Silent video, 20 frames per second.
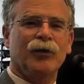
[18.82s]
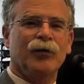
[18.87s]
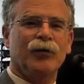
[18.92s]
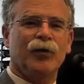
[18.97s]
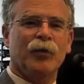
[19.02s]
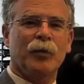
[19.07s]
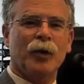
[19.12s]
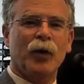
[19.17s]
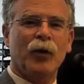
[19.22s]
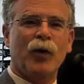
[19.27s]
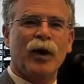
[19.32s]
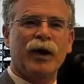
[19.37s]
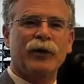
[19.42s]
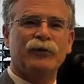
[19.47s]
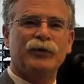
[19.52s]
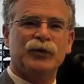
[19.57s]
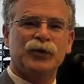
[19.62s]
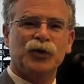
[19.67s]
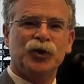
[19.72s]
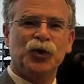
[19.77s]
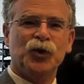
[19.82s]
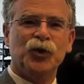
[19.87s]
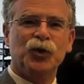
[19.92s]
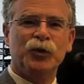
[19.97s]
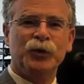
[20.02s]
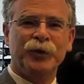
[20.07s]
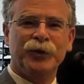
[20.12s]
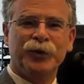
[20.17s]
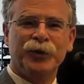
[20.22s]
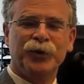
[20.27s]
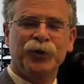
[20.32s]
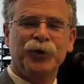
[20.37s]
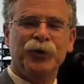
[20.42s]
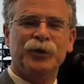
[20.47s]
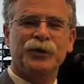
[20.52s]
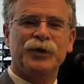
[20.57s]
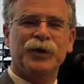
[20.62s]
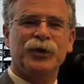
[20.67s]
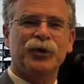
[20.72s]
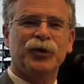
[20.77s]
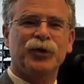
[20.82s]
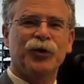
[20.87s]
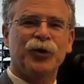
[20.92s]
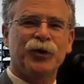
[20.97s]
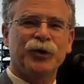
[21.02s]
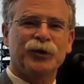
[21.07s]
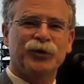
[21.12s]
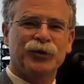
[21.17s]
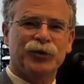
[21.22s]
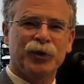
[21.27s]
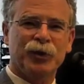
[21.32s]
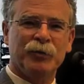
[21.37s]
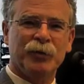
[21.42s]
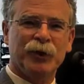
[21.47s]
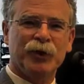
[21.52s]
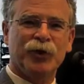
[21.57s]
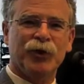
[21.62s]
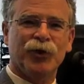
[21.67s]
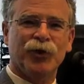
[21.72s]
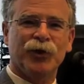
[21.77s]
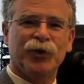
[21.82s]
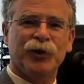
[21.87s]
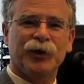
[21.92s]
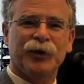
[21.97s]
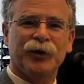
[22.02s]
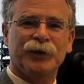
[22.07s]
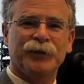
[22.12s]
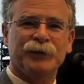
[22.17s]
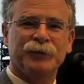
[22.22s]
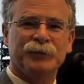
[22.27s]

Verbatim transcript: For my wife Sue, who is undergoing treatment currently.